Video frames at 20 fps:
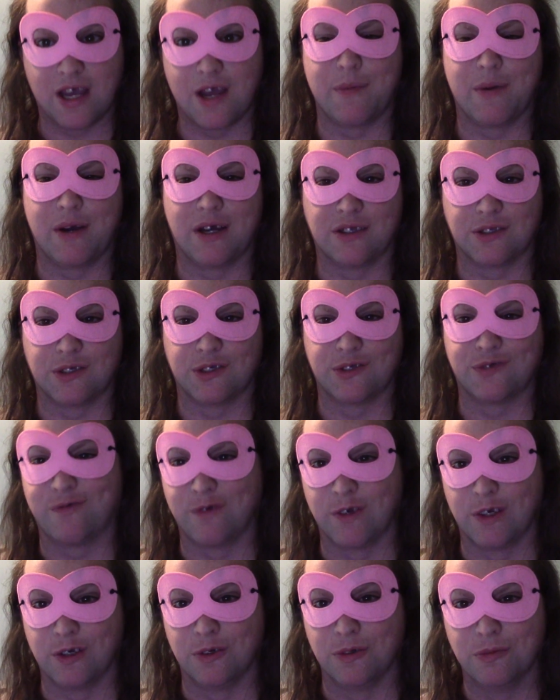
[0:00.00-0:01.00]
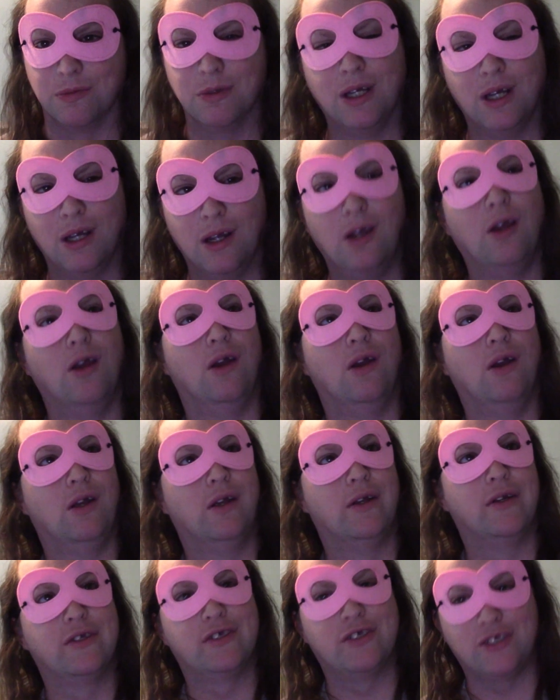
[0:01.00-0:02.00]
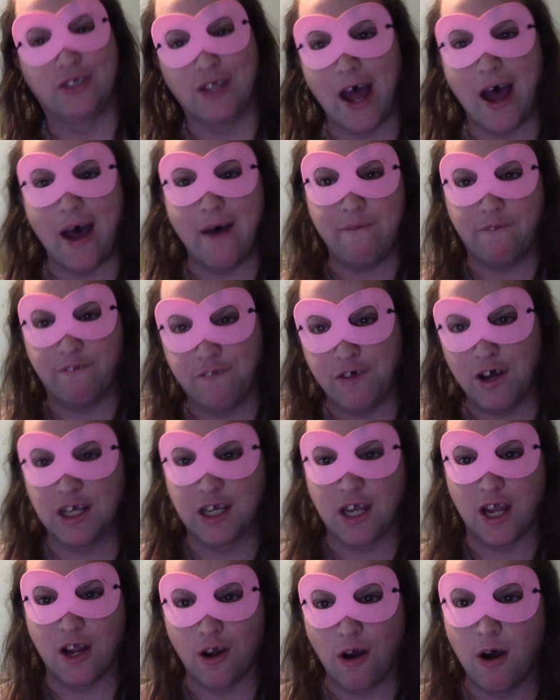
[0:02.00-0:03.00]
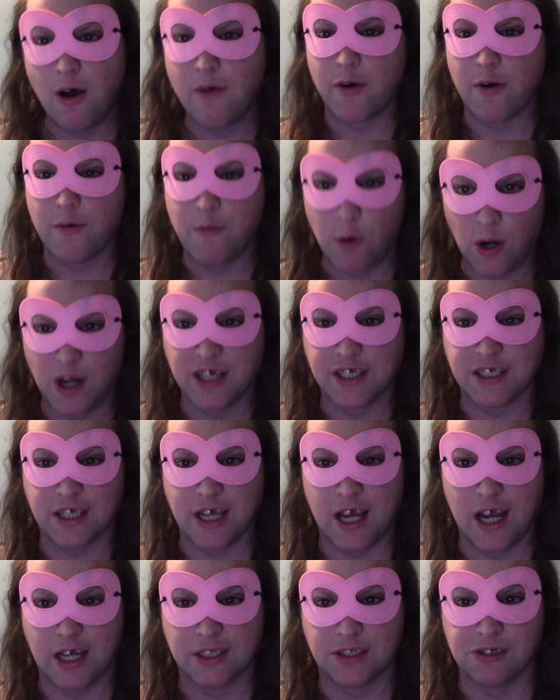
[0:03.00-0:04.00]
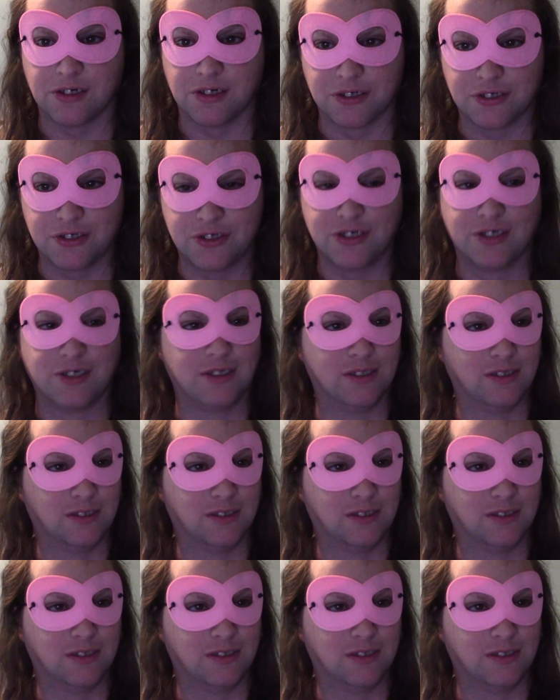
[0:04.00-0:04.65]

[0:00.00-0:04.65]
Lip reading: about this film. Stop fucking over voice actors.